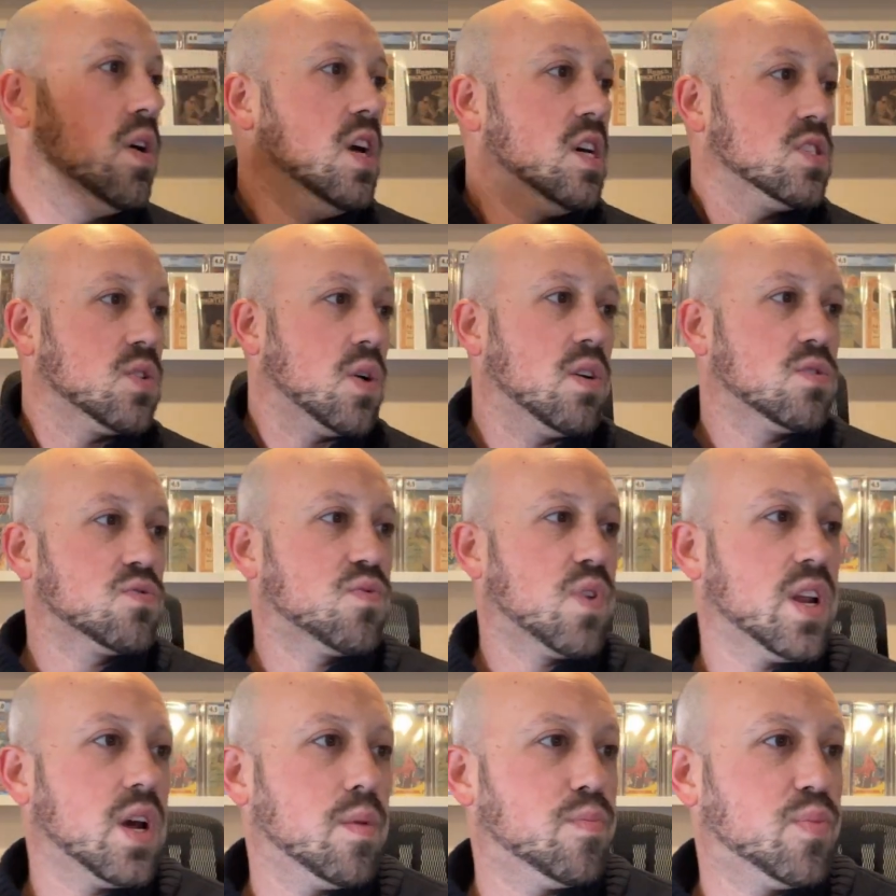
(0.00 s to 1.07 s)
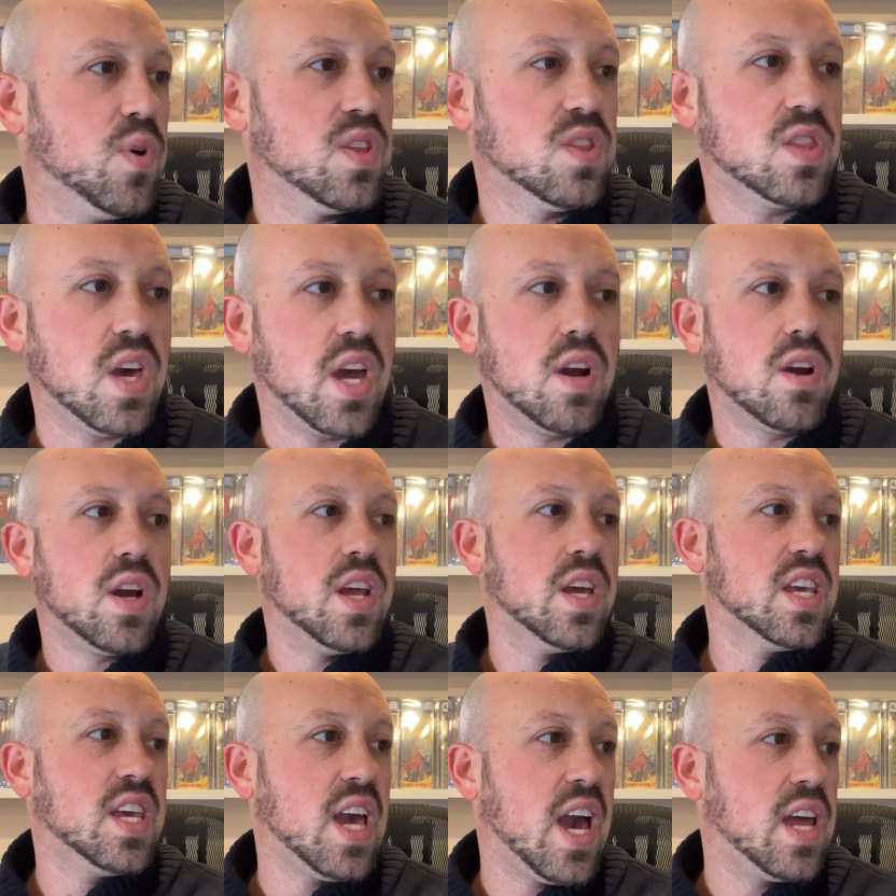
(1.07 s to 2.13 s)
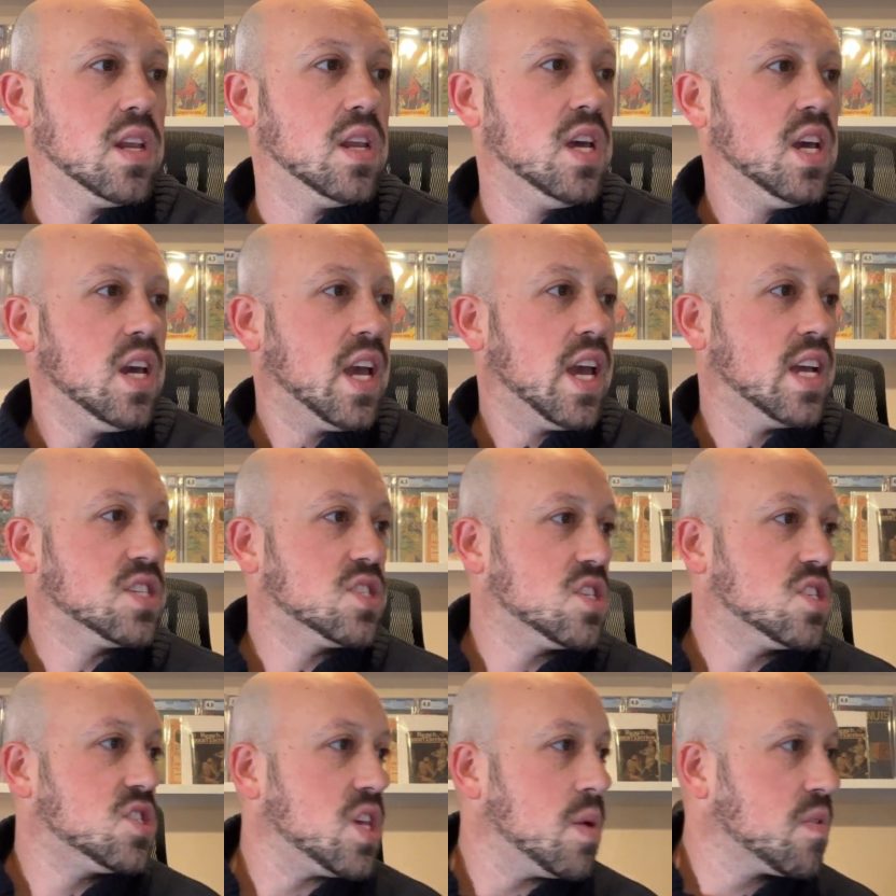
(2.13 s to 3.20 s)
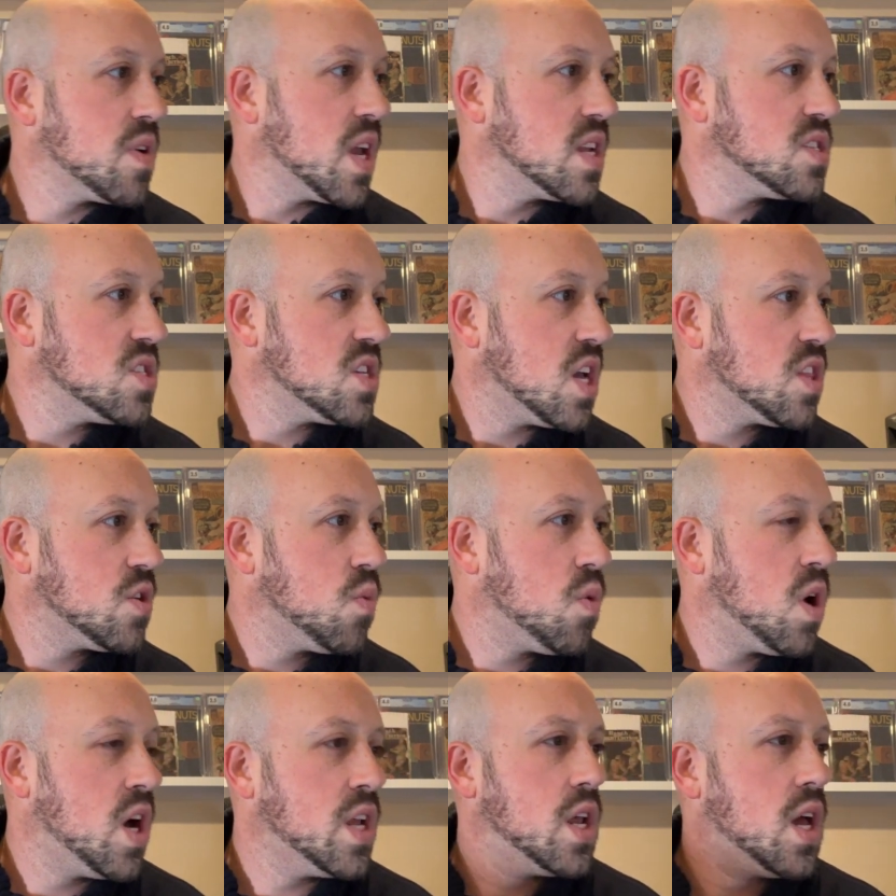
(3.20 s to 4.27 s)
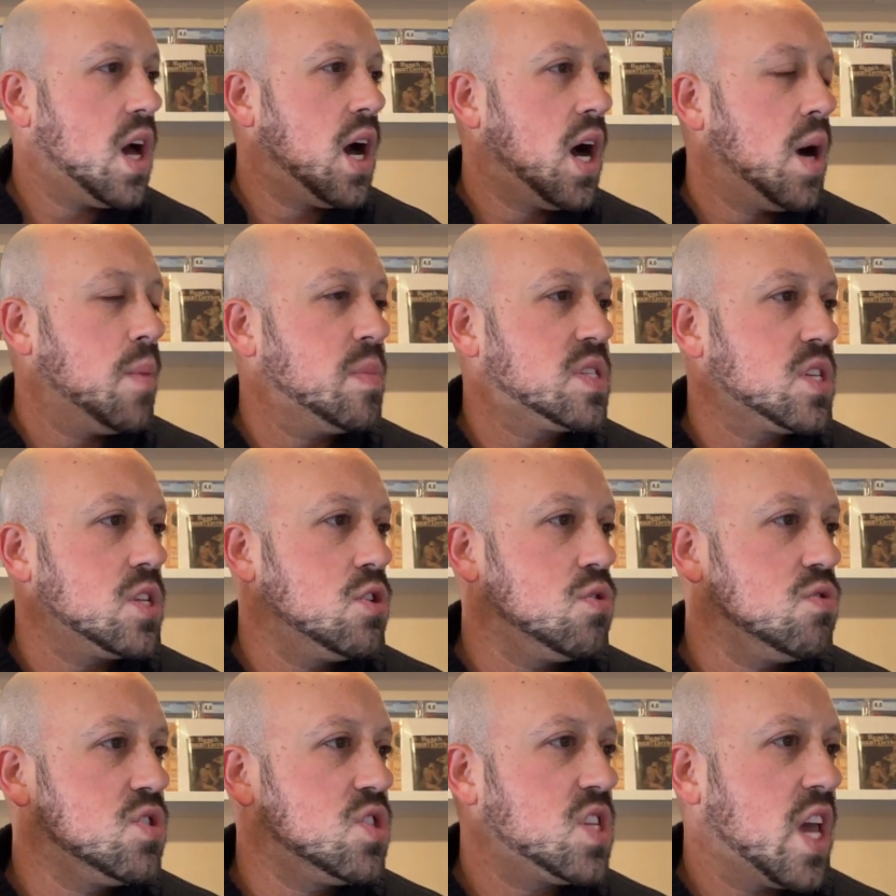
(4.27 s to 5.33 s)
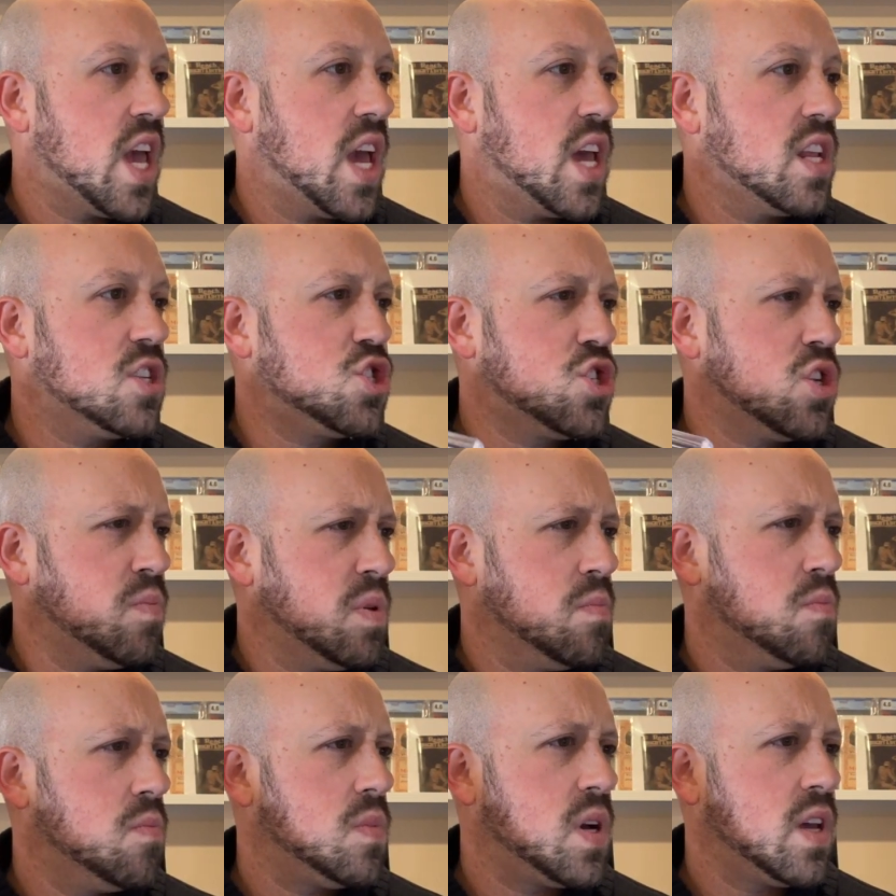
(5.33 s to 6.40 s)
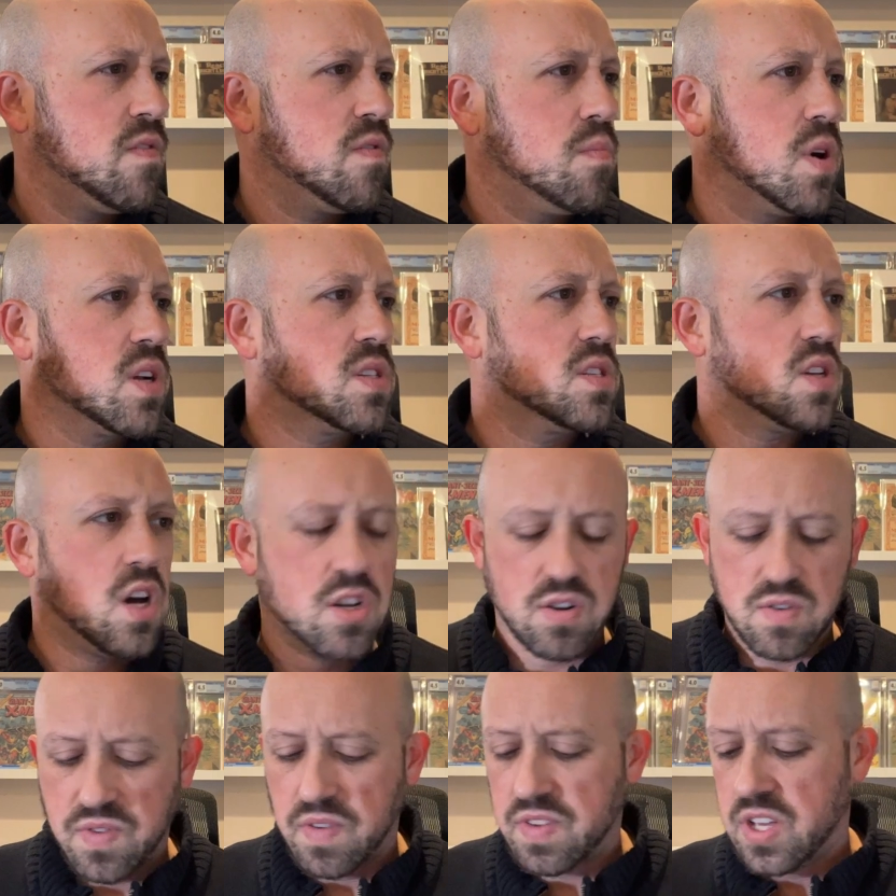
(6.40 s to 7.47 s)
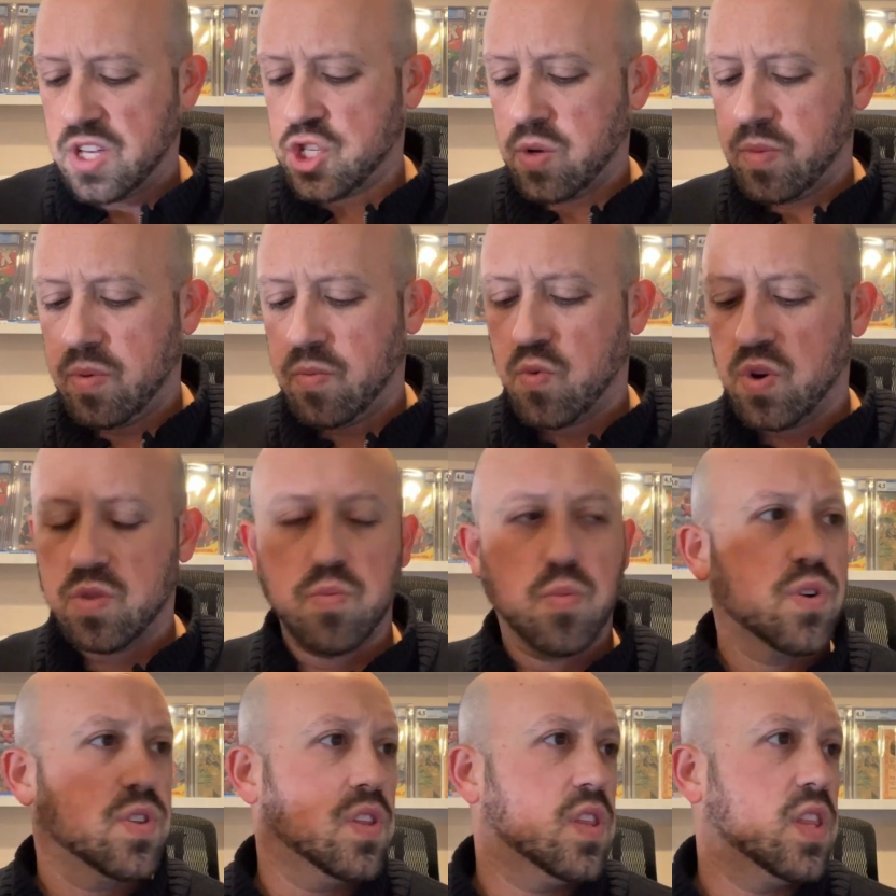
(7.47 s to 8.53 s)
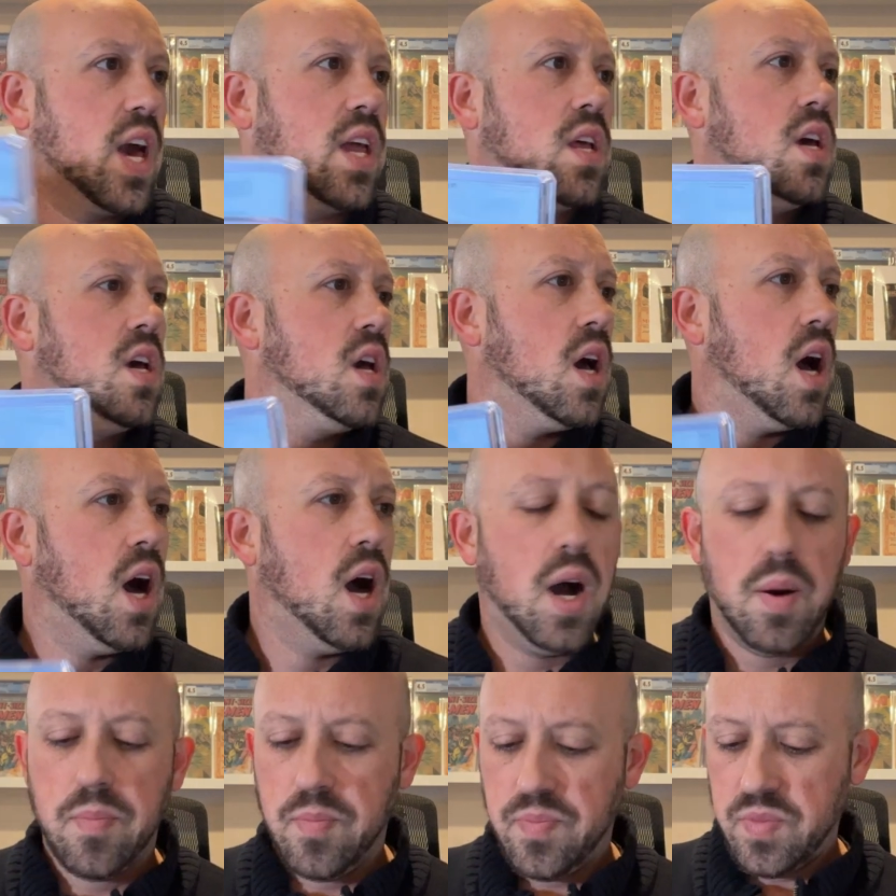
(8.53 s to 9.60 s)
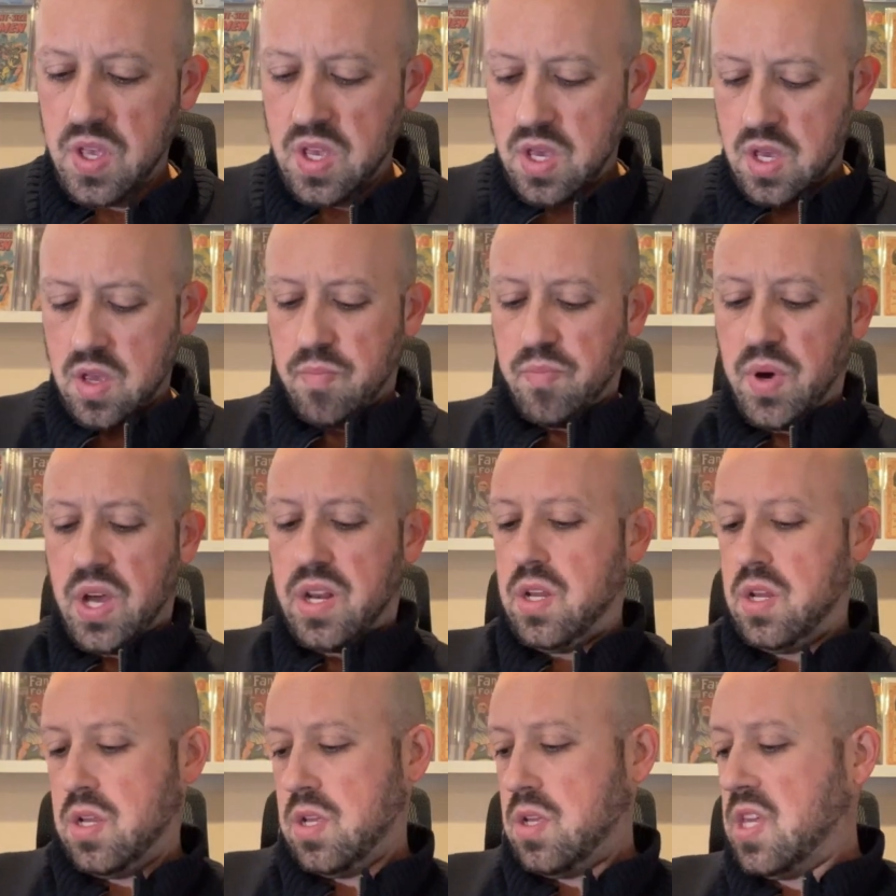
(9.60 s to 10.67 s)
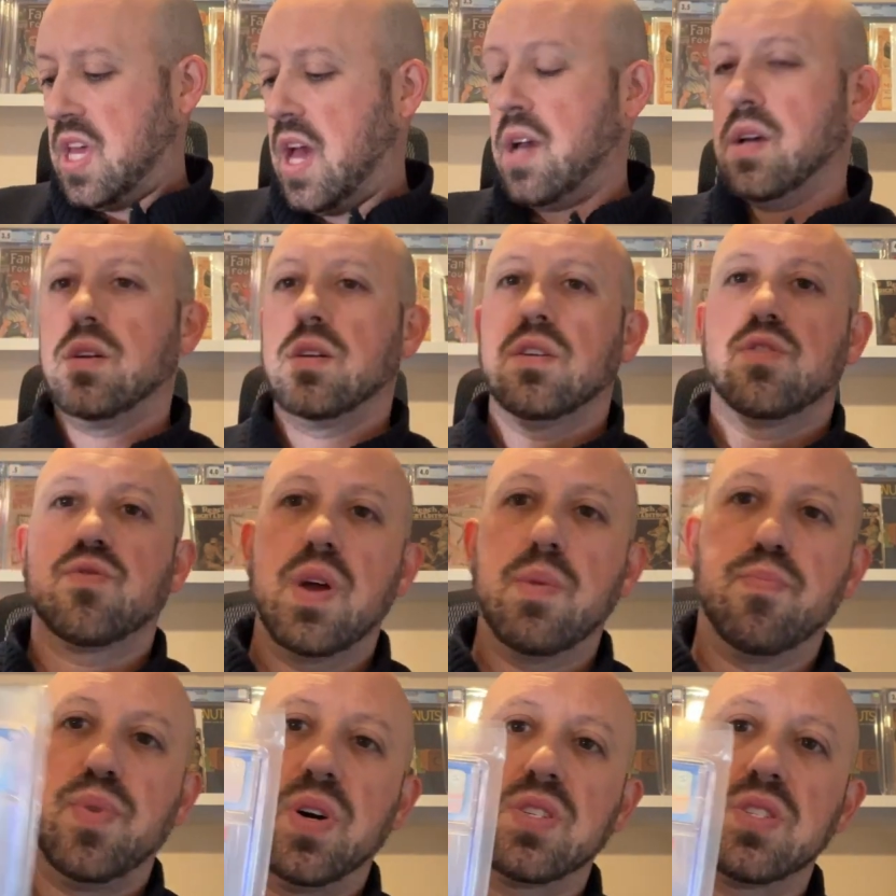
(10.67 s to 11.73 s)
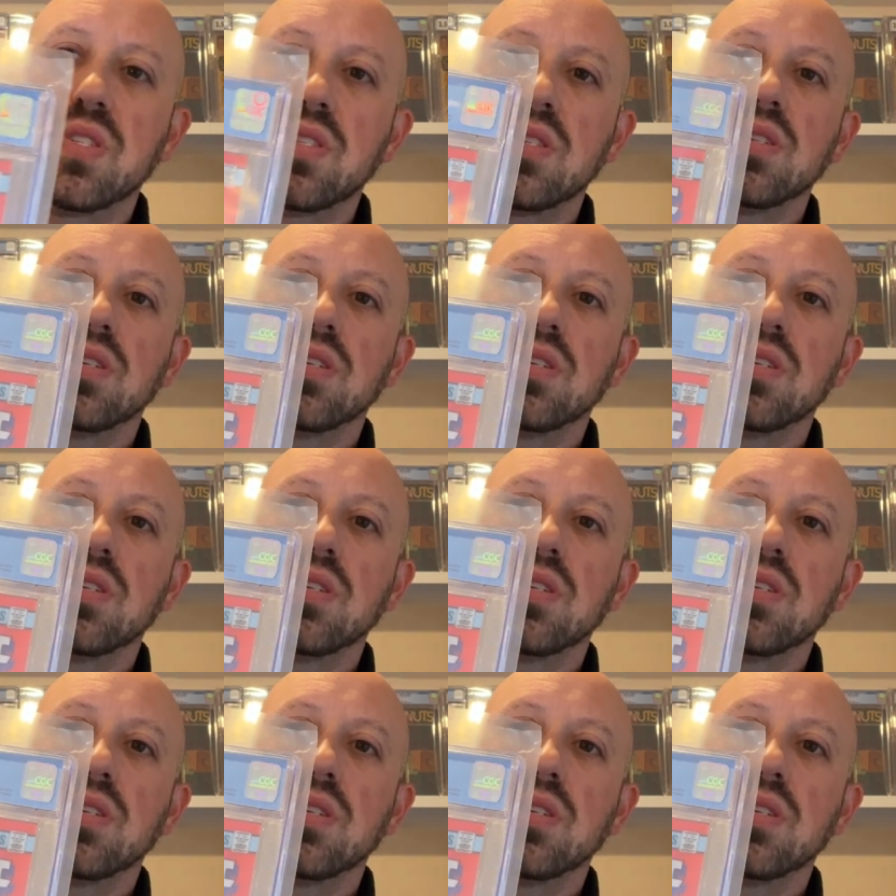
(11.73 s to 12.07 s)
So I was right on point there. And again, it's the same grade as the other one. It's a newsstand. It should be, I have it marked as 150. It should be worth more than that. But yeah, great books.